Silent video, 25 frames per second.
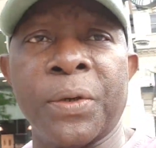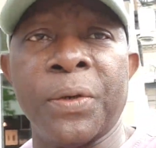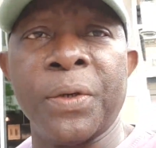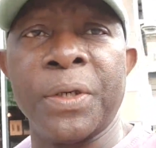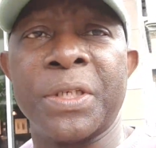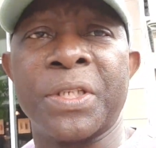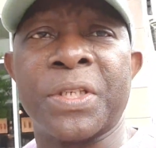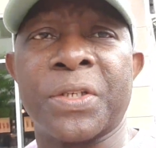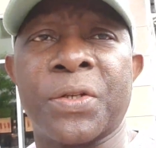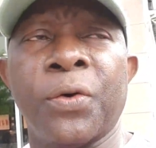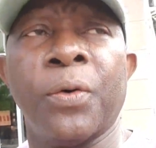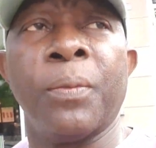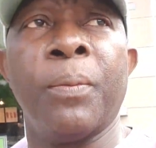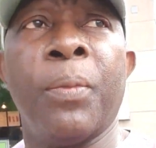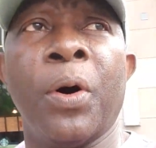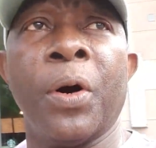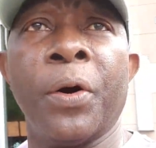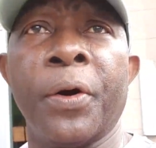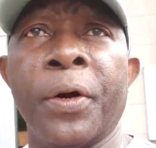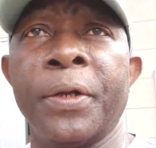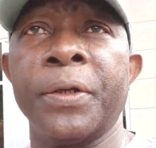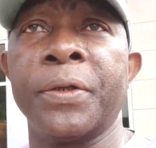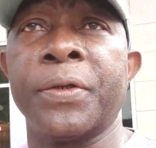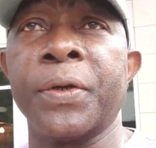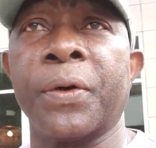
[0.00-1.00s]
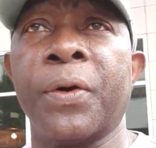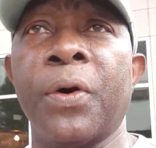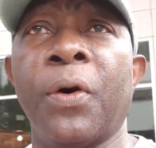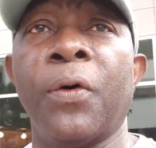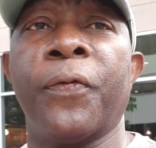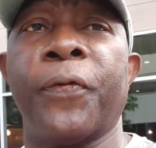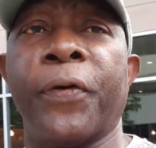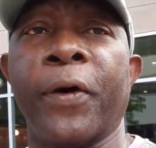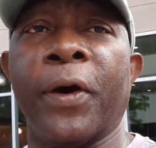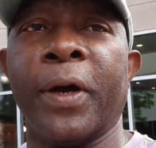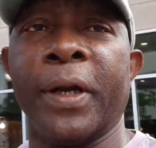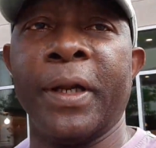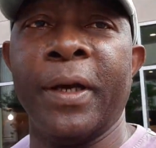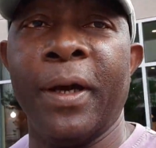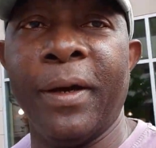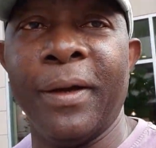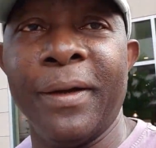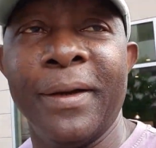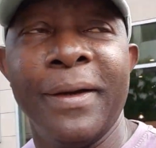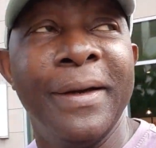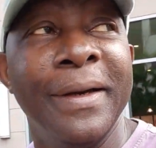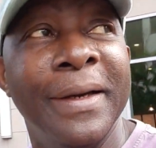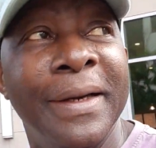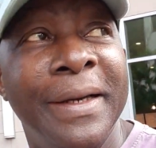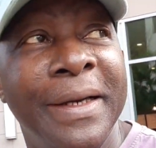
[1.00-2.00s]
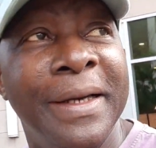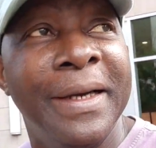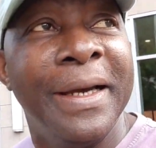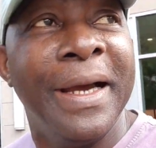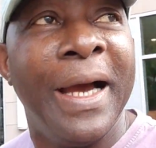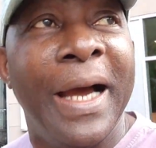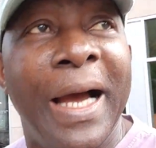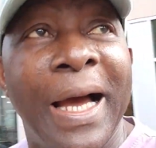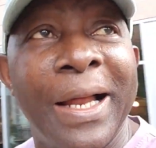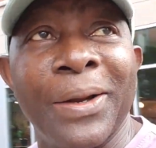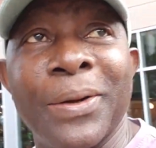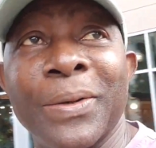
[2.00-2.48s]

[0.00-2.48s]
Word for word: you, it's too boring to go further. I